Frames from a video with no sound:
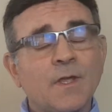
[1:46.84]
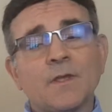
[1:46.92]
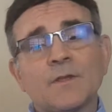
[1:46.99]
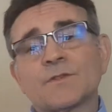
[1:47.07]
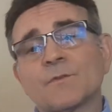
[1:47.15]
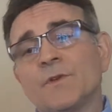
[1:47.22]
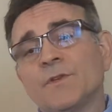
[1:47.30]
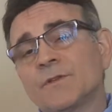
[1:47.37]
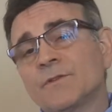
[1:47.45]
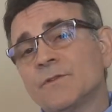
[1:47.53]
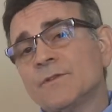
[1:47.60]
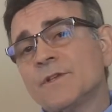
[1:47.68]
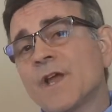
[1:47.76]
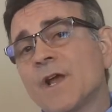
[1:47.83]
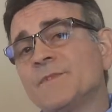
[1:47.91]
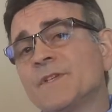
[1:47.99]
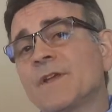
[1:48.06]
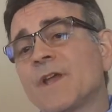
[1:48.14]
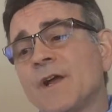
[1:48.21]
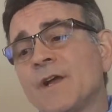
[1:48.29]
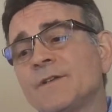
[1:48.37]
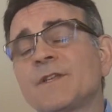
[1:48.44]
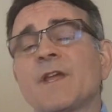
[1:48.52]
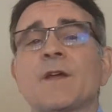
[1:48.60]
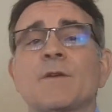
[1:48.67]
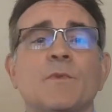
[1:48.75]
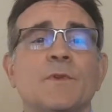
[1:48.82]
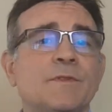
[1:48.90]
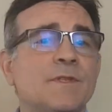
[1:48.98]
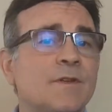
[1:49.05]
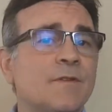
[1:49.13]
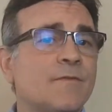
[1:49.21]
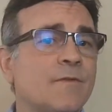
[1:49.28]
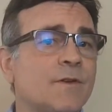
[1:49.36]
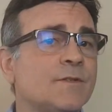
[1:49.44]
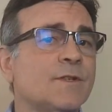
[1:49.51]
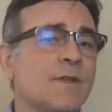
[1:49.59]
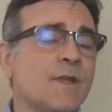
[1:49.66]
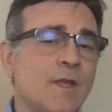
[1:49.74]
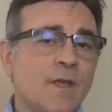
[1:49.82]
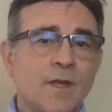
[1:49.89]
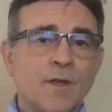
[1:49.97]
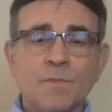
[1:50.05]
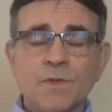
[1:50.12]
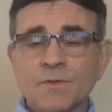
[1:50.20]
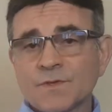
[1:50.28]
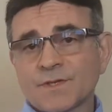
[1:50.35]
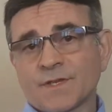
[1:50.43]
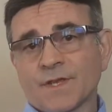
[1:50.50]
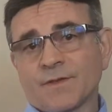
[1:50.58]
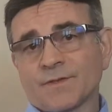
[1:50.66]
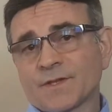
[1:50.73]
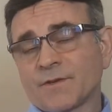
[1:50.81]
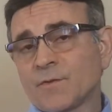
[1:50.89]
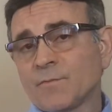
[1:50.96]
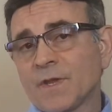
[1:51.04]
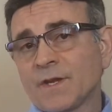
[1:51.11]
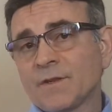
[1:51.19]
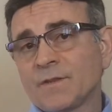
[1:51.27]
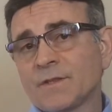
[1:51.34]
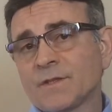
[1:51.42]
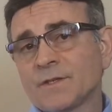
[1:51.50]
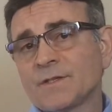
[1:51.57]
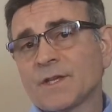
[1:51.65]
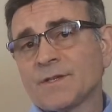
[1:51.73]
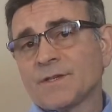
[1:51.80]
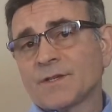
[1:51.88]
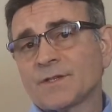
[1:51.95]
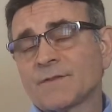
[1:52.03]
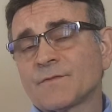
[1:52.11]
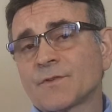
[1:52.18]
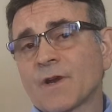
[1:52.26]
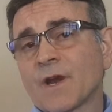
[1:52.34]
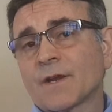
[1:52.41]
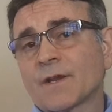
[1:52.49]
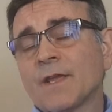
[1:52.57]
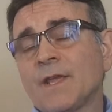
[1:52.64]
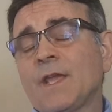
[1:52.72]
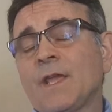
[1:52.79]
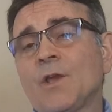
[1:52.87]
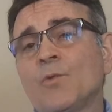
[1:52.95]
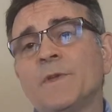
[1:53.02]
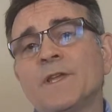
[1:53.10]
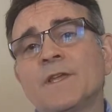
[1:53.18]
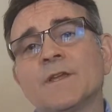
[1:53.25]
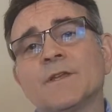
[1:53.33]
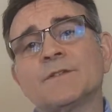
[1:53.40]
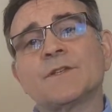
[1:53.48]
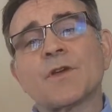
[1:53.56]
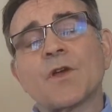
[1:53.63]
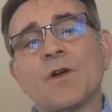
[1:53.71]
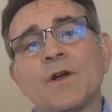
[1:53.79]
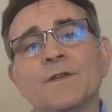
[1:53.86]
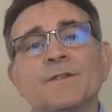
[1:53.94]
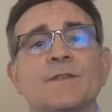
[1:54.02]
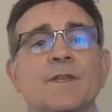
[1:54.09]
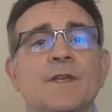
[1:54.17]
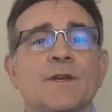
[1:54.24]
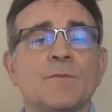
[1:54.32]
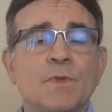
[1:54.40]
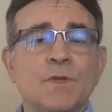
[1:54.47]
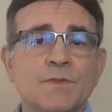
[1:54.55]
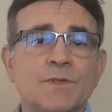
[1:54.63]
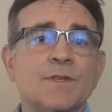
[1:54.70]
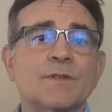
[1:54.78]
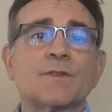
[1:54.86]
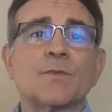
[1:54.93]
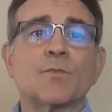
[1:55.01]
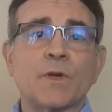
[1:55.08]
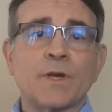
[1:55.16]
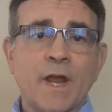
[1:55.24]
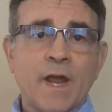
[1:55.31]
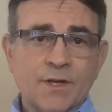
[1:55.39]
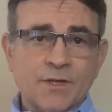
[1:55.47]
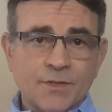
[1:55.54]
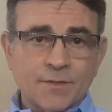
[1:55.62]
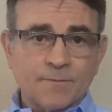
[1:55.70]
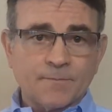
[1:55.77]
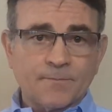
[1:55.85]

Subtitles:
So when the gluten comes in contact with different immune cells that are embedded in the digestive tract, it will begin to cause an immune system reaction.